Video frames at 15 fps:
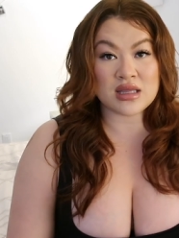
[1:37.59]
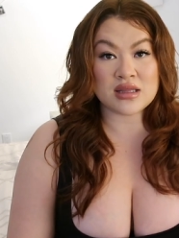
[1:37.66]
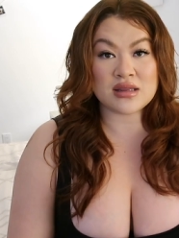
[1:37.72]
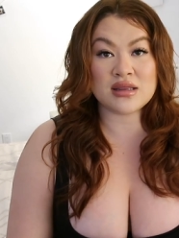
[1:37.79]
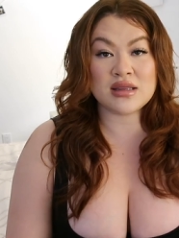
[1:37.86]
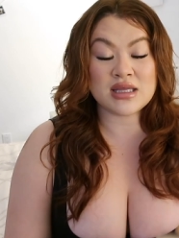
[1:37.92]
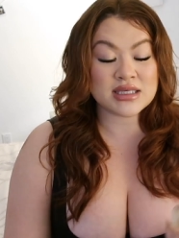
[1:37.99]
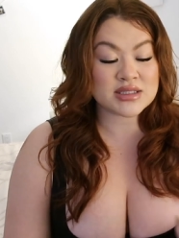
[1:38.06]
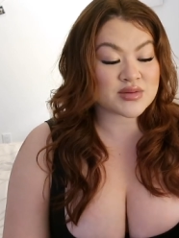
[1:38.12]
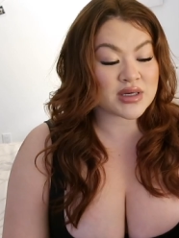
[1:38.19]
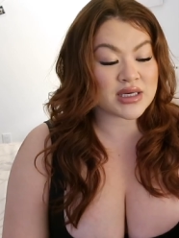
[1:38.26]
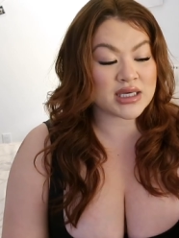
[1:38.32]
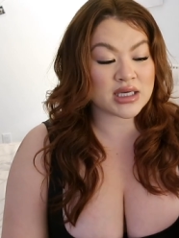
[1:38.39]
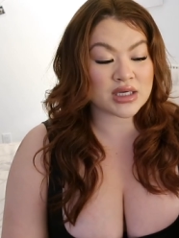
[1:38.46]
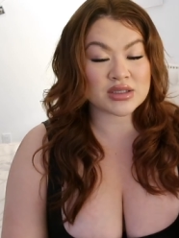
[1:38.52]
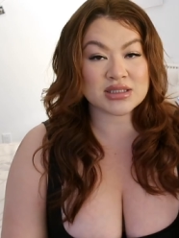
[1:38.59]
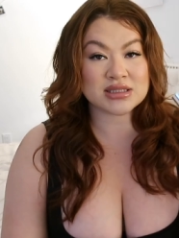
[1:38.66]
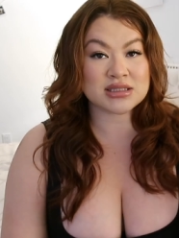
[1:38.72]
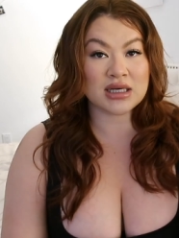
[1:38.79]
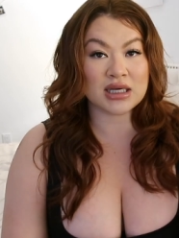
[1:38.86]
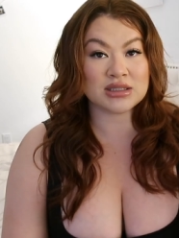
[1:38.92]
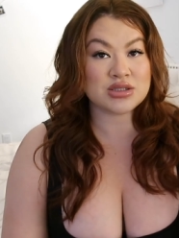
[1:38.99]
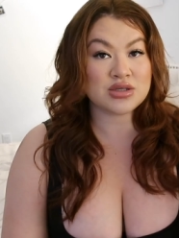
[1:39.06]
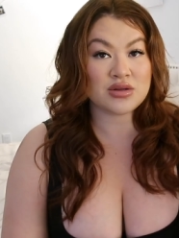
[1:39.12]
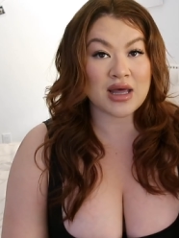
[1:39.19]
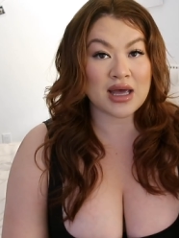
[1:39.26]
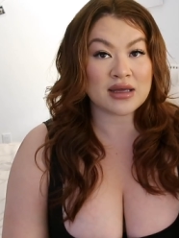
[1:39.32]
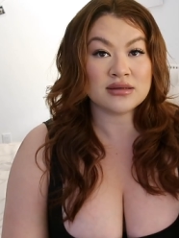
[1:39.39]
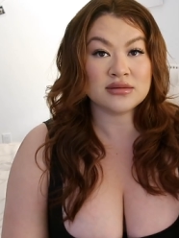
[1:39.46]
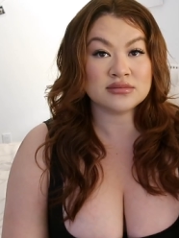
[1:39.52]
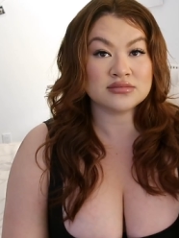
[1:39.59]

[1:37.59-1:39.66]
This right here does not do that.